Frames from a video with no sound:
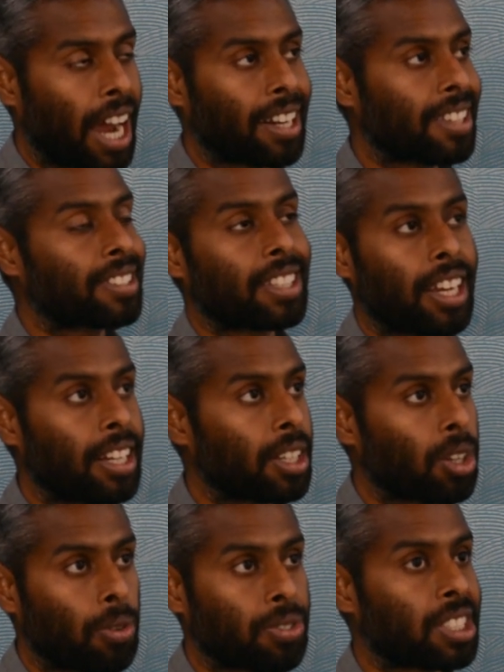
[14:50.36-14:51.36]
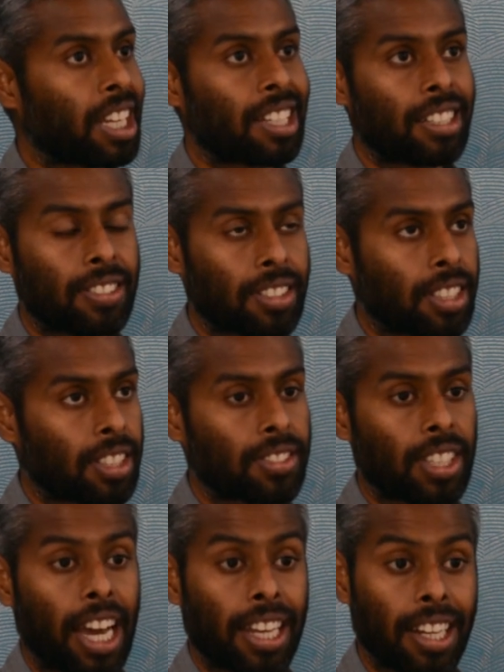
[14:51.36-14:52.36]
understanding of
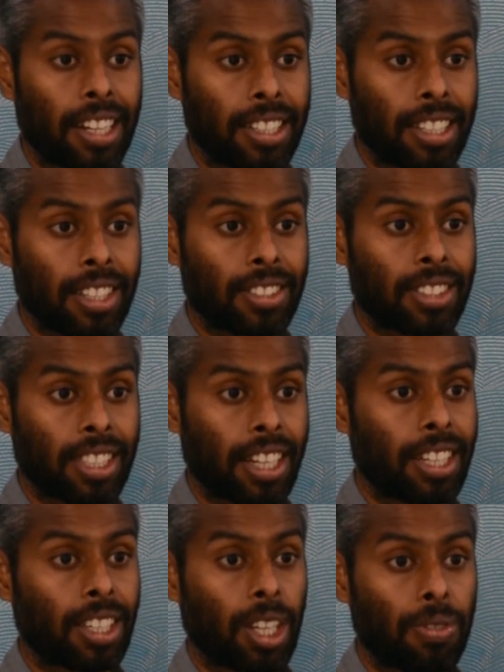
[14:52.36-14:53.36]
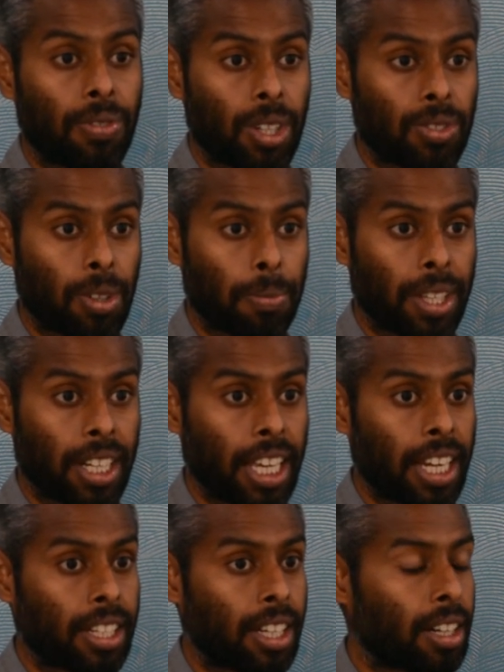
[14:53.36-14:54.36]
statistics, analytics, getting inference from the
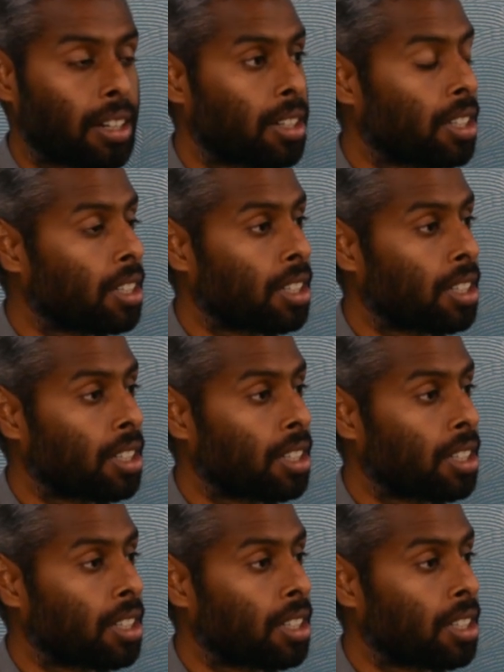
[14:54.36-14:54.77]
data,